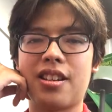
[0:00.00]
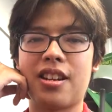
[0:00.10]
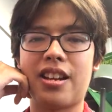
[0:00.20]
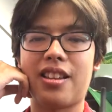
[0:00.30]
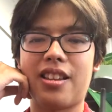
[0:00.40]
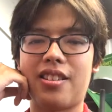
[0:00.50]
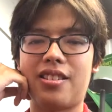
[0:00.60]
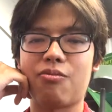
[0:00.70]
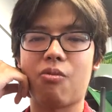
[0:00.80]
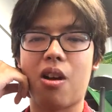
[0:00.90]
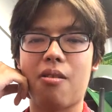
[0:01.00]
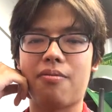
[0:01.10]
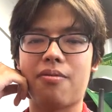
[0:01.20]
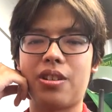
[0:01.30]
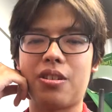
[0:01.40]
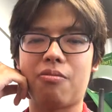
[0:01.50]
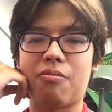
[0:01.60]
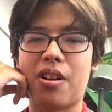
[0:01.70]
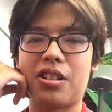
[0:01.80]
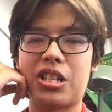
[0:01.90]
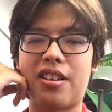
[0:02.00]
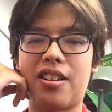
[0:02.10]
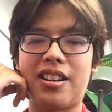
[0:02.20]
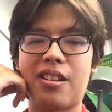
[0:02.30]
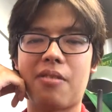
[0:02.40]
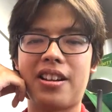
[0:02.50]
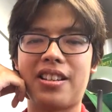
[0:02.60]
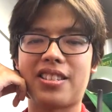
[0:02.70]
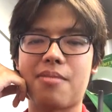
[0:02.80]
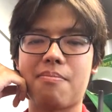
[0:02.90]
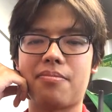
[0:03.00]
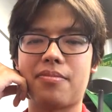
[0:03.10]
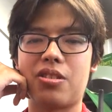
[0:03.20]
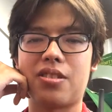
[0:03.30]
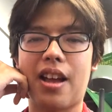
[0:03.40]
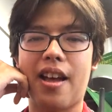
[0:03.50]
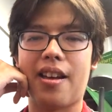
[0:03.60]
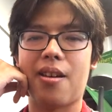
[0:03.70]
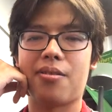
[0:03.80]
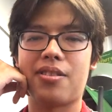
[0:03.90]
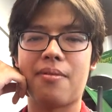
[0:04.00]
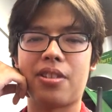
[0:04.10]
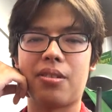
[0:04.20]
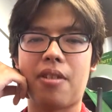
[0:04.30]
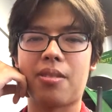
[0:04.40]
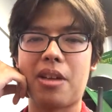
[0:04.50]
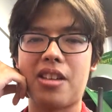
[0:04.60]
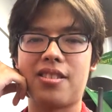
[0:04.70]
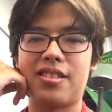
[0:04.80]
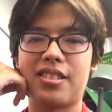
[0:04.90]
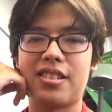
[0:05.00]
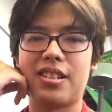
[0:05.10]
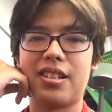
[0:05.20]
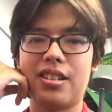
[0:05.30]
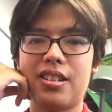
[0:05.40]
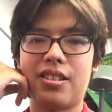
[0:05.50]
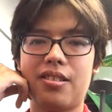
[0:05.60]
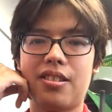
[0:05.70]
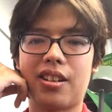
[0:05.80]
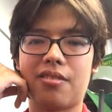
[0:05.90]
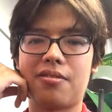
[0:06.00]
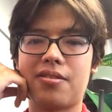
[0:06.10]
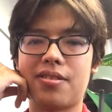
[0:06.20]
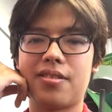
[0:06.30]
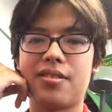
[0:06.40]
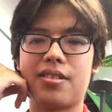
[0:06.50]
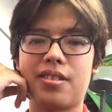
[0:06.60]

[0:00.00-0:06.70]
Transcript: and want to try your hand at writing some, I would definitely recommend you to go.